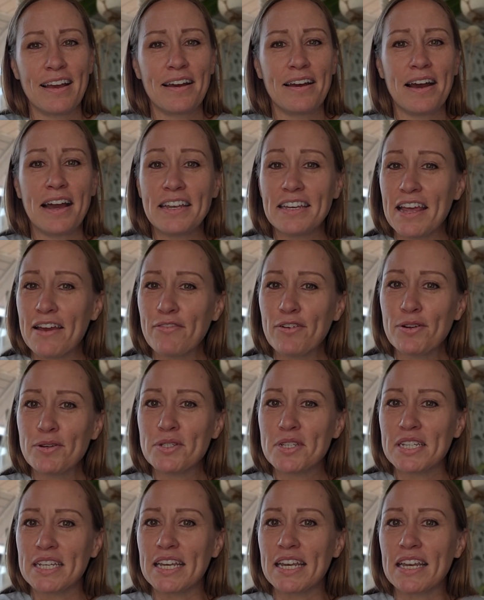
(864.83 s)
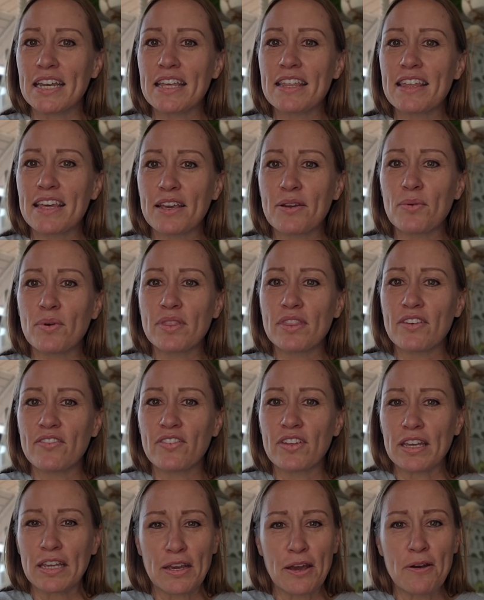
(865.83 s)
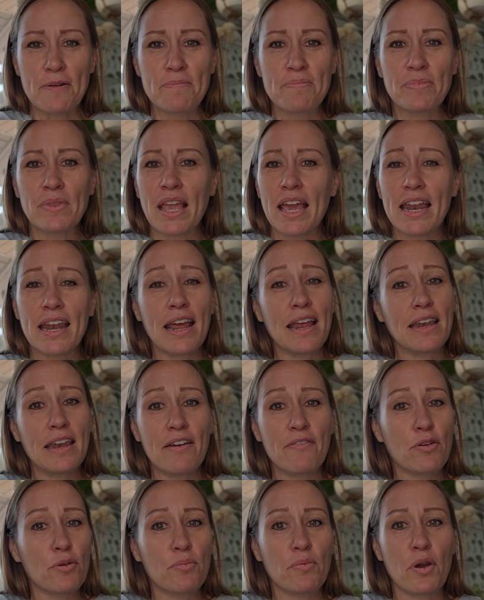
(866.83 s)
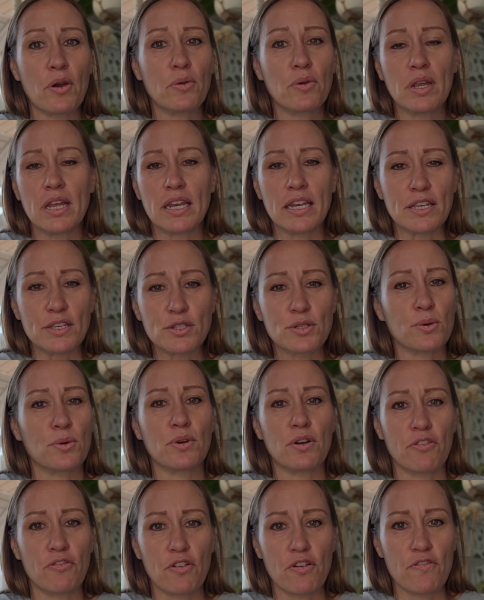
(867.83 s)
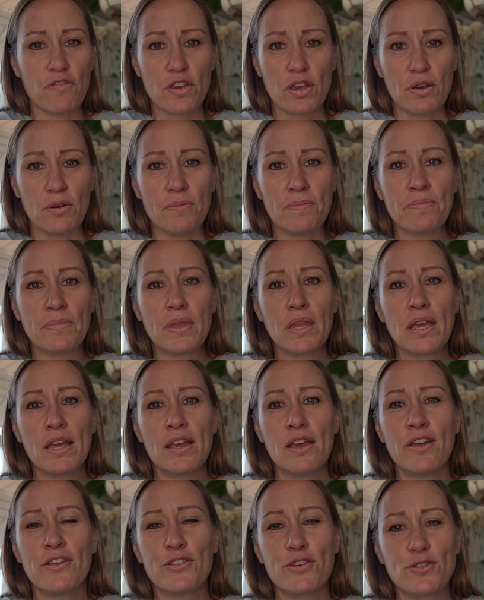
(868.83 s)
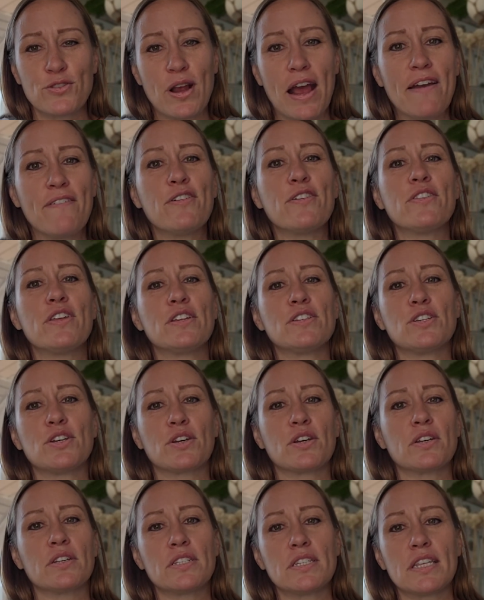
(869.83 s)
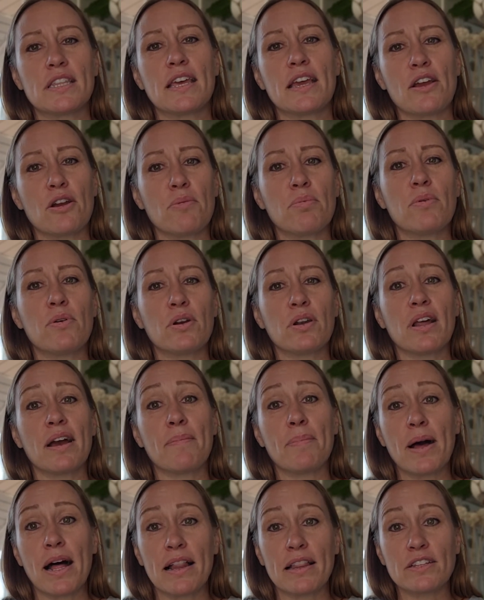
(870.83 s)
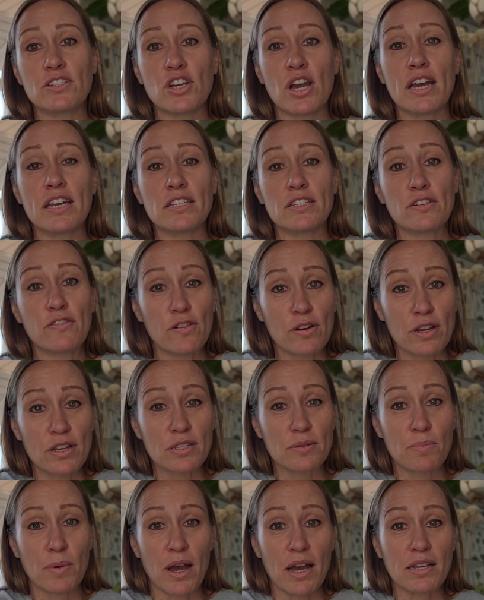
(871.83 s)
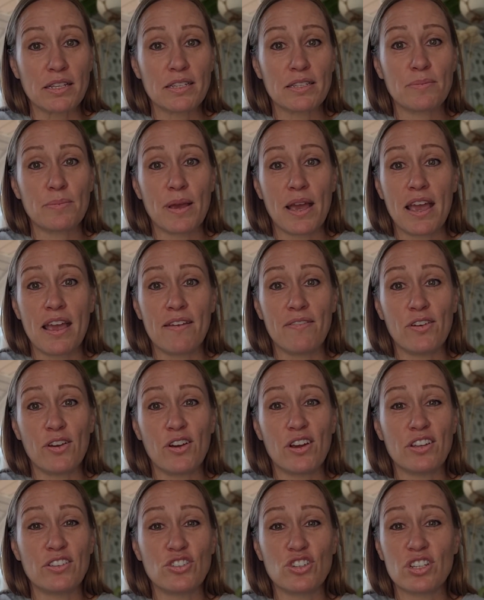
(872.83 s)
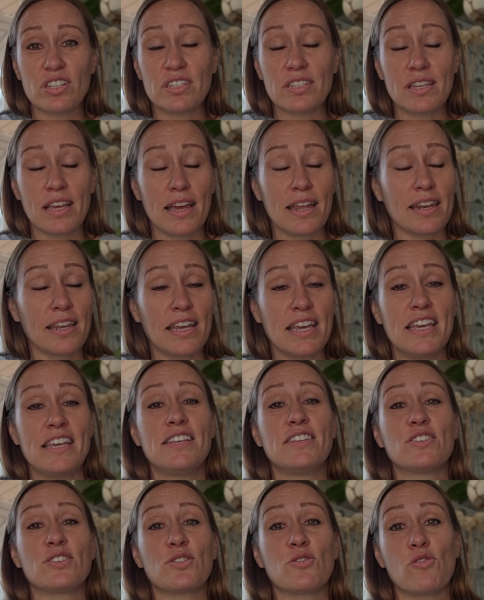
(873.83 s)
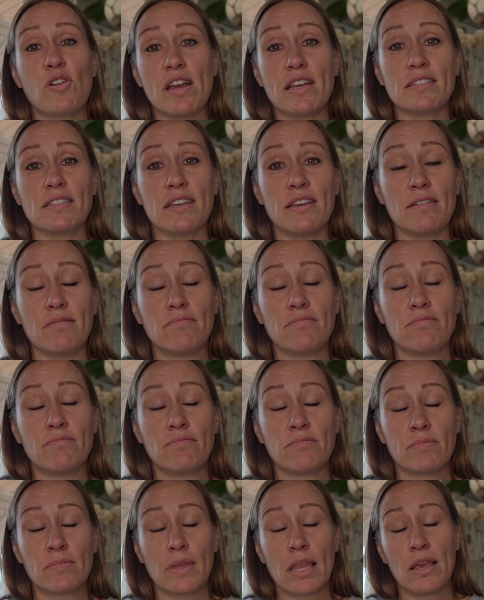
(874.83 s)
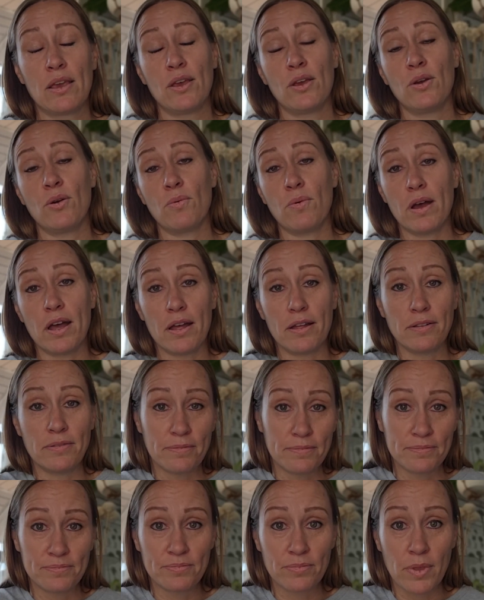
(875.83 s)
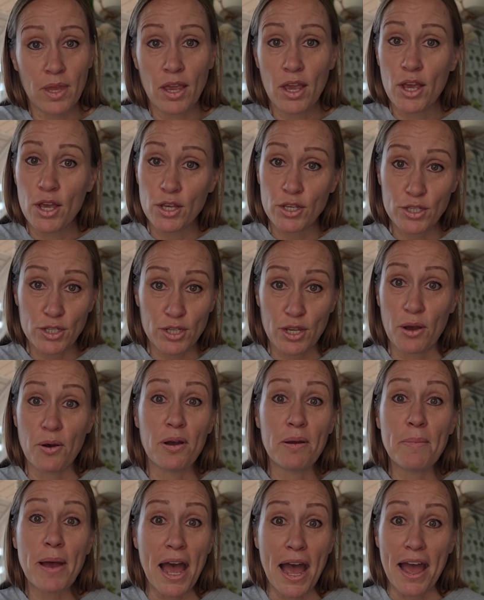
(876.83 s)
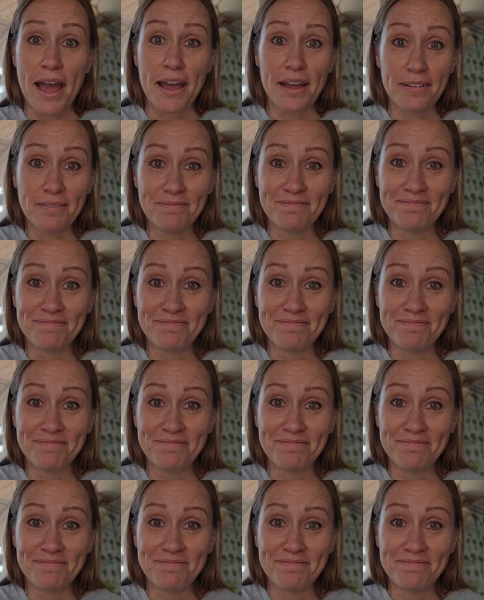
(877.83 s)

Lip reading: never did anything with the video, and I never wrote any sort of review. The driver that took us to the airport apologized for his boss's behavior and just said, "He's crazy." Well, so am I.